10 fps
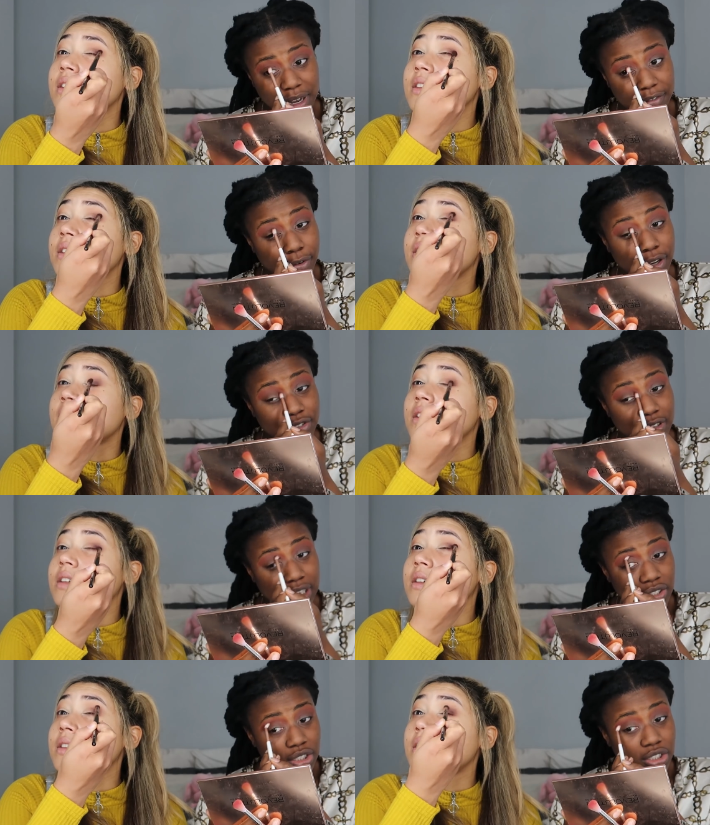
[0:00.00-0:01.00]
Speaker 1: My first
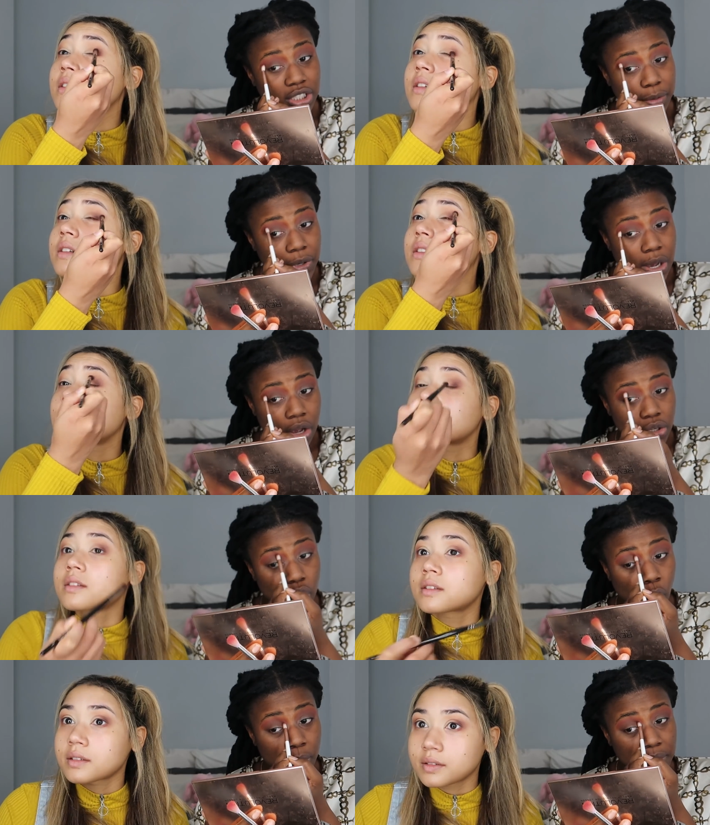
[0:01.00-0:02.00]
relationship
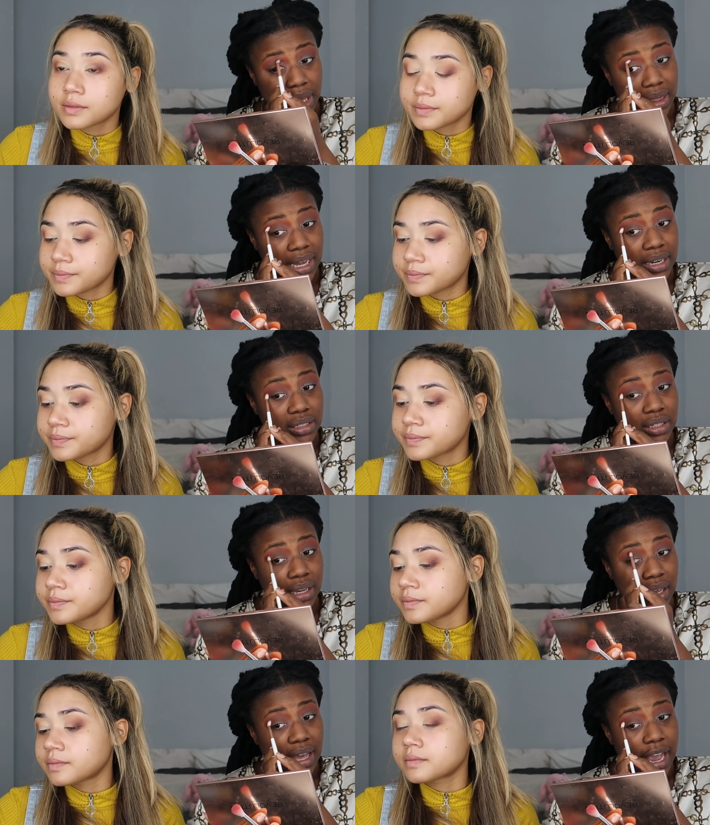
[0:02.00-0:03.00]
taught me that
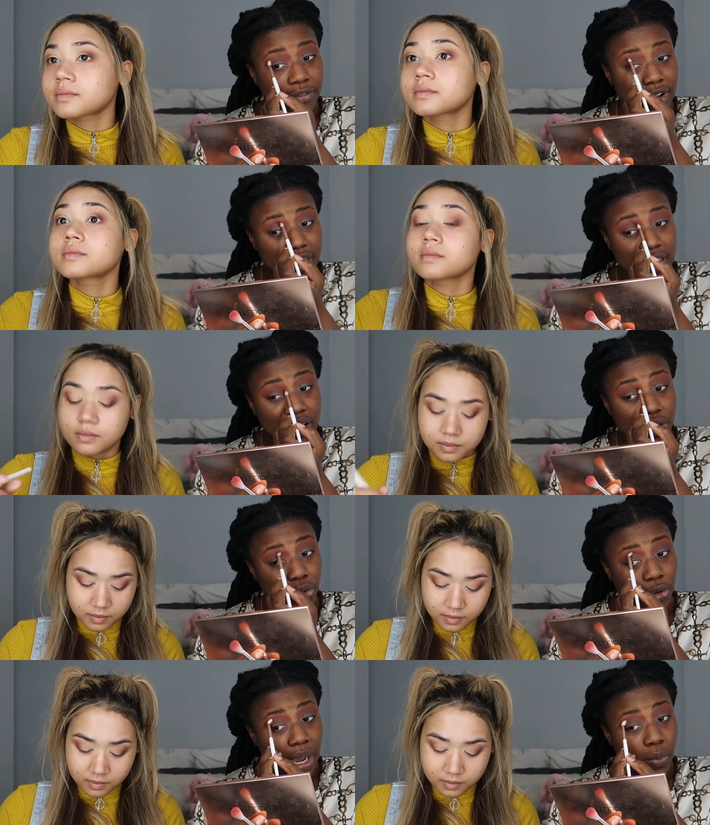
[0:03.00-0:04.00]
everything I
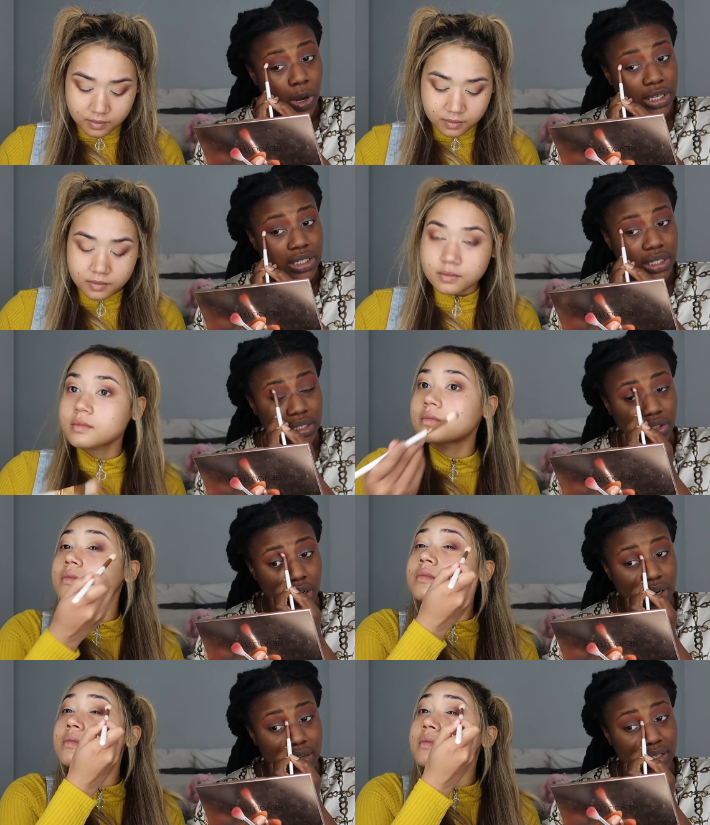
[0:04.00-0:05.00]
thought I wanted is
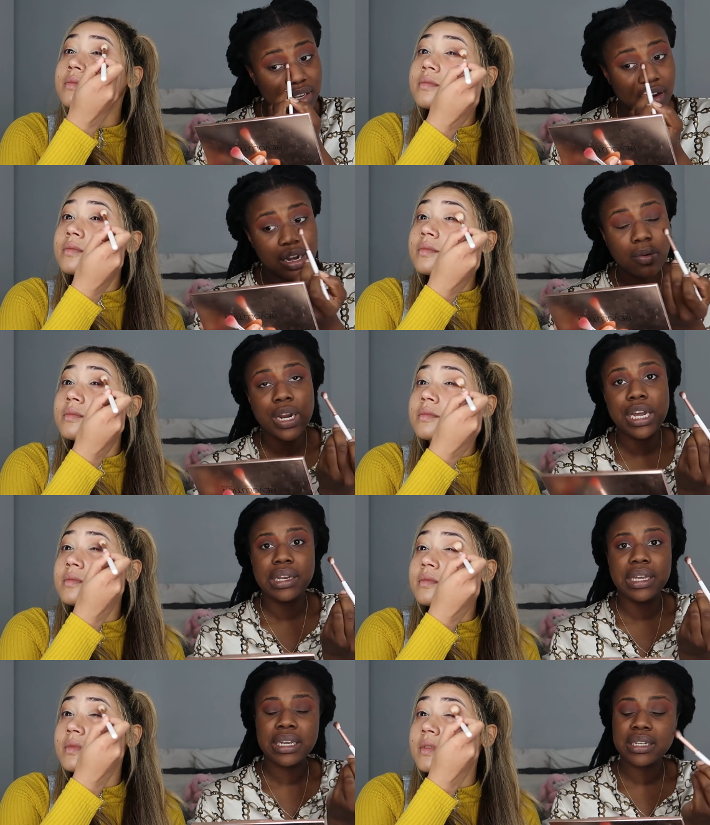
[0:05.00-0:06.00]
not necessarily what I
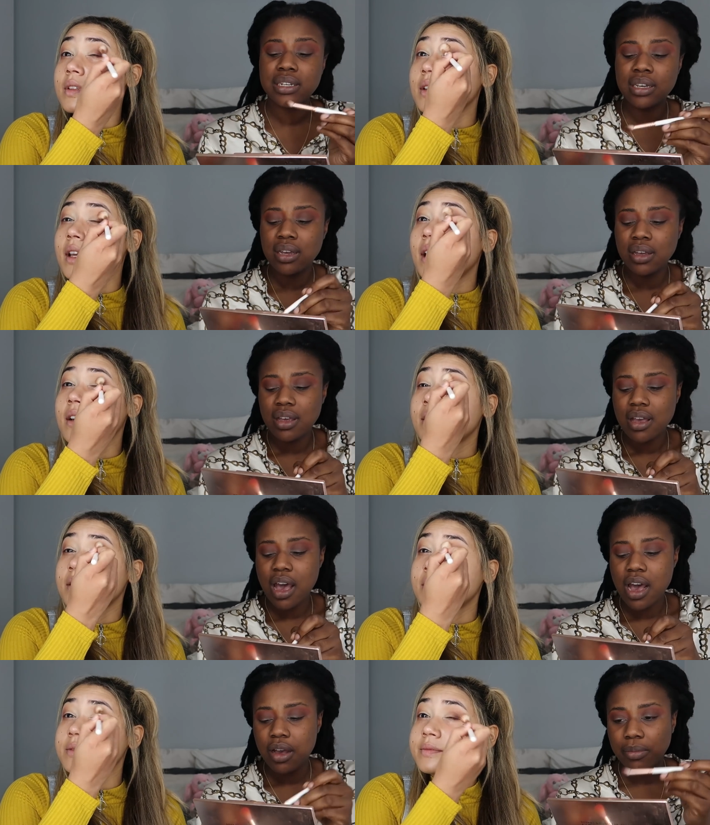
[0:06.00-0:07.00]
need. Yeah.
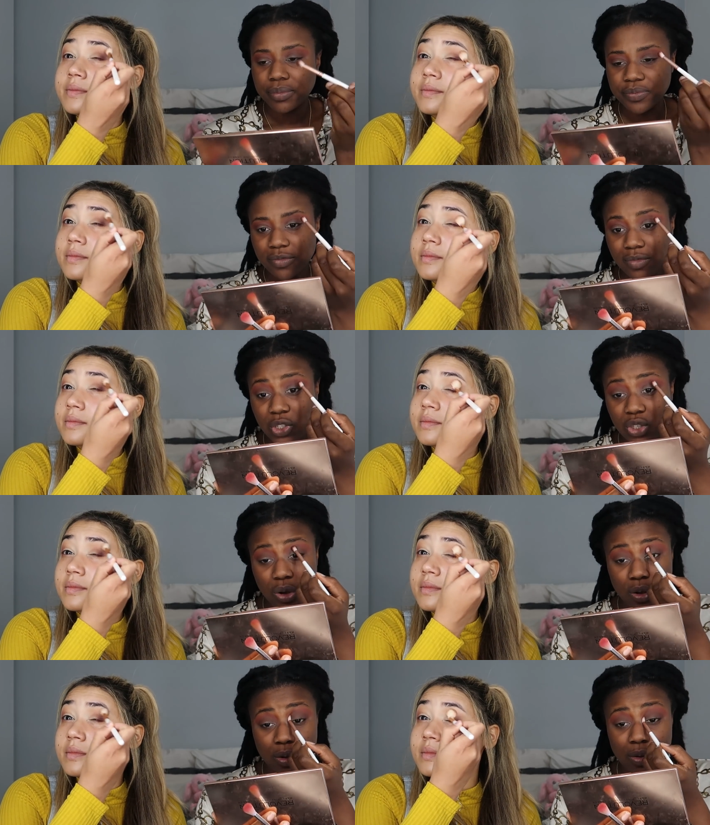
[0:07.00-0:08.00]
Um.
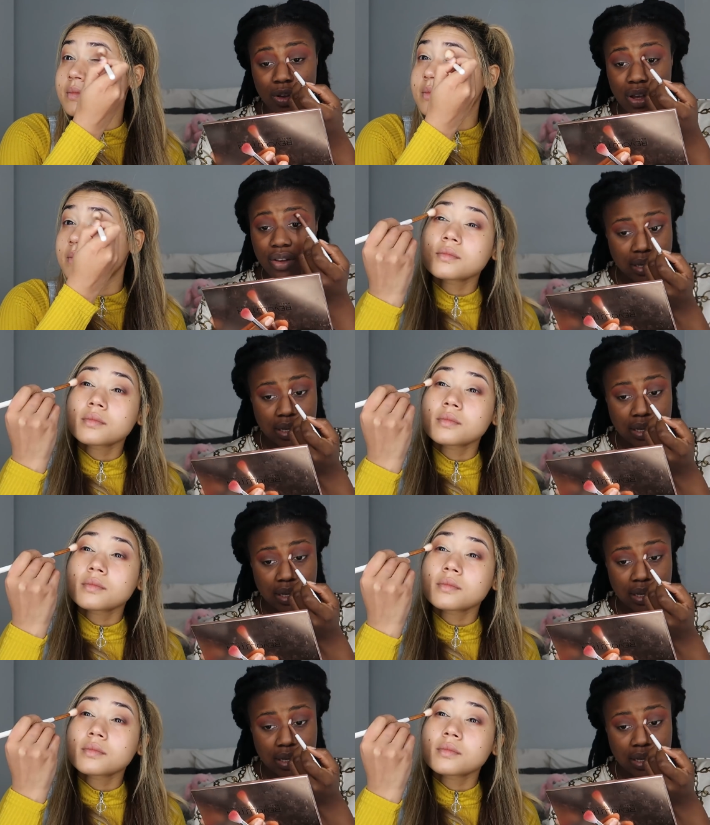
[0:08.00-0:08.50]
So